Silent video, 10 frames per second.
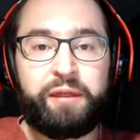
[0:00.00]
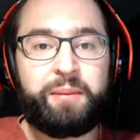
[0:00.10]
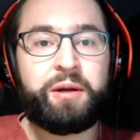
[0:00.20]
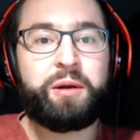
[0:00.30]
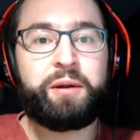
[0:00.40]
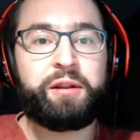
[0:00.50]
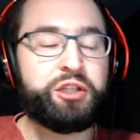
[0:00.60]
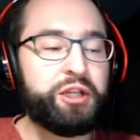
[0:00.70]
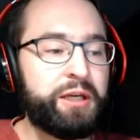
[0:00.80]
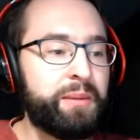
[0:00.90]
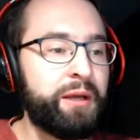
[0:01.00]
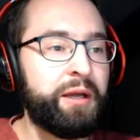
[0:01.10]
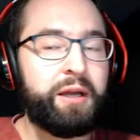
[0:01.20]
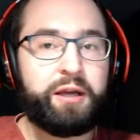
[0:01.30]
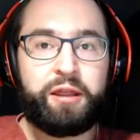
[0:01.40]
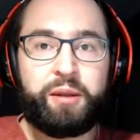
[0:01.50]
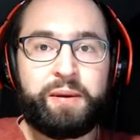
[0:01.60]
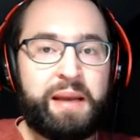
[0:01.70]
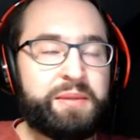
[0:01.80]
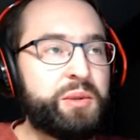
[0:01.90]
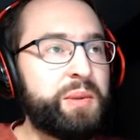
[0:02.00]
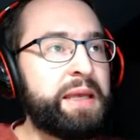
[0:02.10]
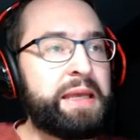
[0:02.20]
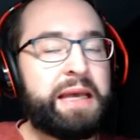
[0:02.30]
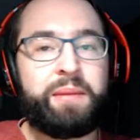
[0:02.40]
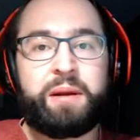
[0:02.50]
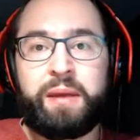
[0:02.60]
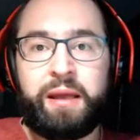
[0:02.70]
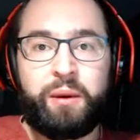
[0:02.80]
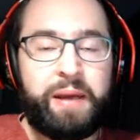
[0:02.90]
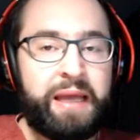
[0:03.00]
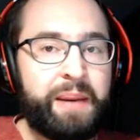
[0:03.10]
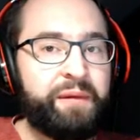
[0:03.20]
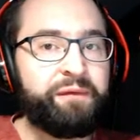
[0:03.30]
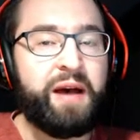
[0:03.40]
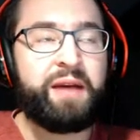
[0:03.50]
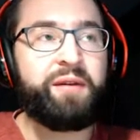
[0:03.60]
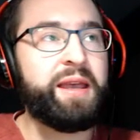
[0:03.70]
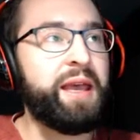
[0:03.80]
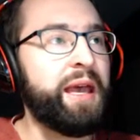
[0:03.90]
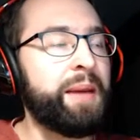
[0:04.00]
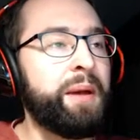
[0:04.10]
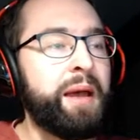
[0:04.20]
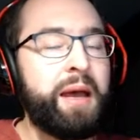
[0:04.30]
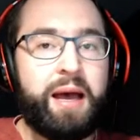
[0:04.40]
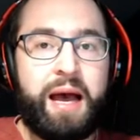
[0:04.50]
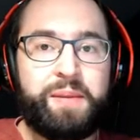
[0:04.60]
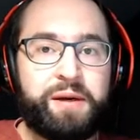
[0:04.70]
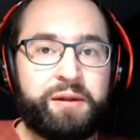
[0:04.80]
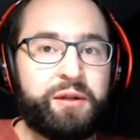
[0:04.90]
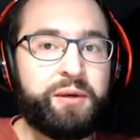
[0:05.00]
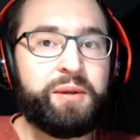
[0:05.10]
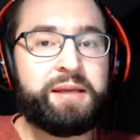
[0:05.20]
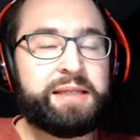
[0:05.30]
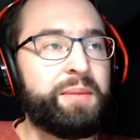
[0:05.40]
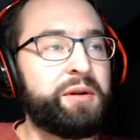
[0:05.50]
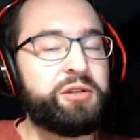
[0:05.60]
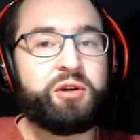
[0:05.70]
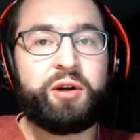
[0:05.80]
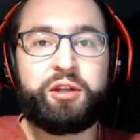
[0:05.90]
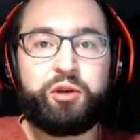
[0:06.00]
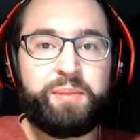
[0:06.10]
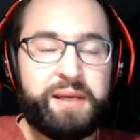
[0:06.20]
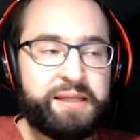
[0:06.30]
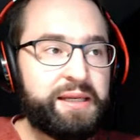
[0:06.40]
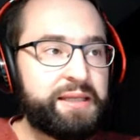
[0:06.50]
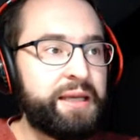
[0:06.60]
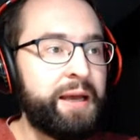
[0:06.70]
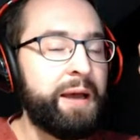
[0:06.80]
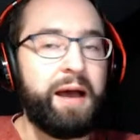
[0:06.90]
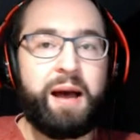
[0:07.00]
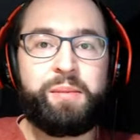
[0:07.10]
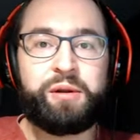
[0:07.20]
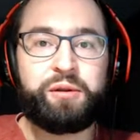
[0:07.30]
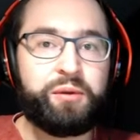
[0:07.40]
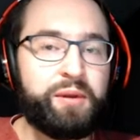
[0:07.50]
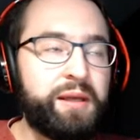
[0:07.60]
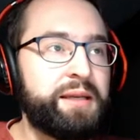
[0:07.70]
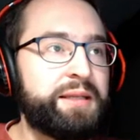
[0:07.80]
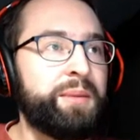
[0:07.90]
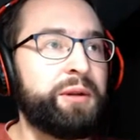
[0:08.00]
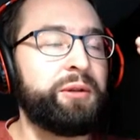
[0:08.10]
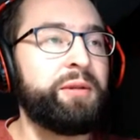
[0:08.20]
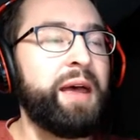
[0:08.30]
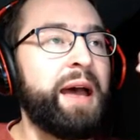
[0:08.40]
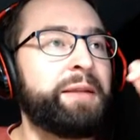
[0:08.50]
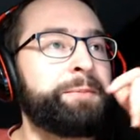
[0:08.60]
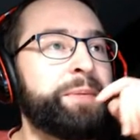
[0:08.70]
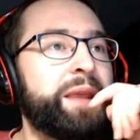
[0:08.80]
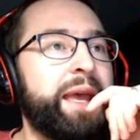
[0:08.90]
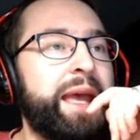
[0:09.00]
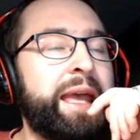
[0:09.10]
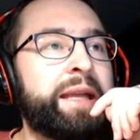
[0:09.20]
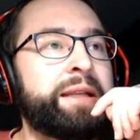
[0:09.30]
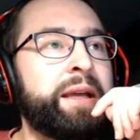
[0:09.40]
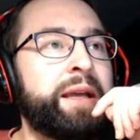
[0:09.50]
I'm gonna go to the gym 3 times a week. I'm gonna wake up at 5 a.m. I'm gonna do this. I'm gonna start a new business. I'm gonna do this. I'm gonna do that. And